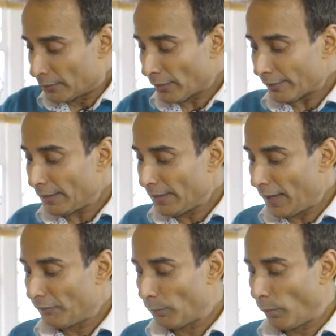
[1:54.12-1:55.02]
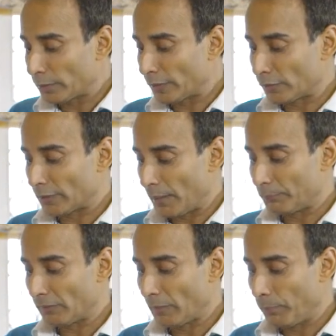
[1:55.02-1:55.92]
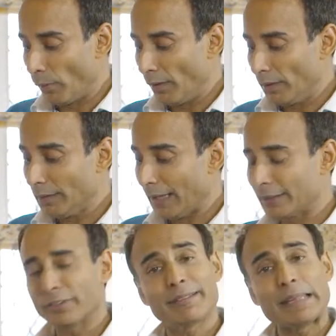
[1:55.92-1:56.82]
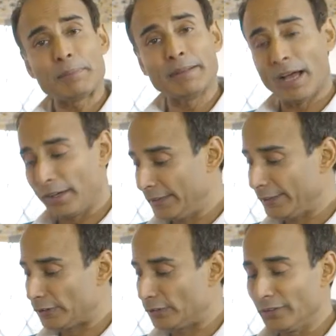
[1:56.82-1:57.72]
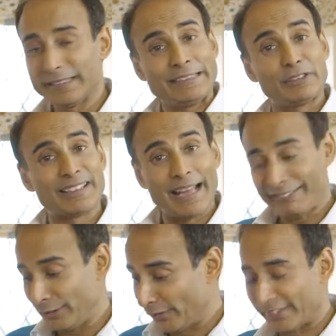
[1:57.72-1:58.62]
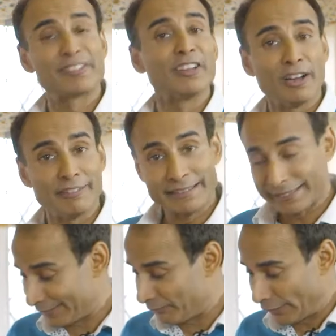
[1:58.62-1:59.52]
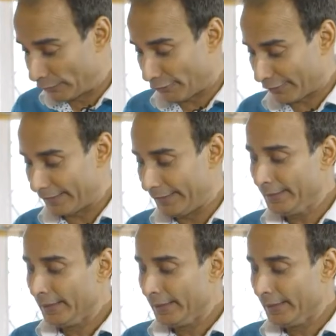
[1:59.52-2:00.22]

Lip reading: Just allow the water to come to the boil. Just keep an eye on it. You don't need to carry on stirring vigorously.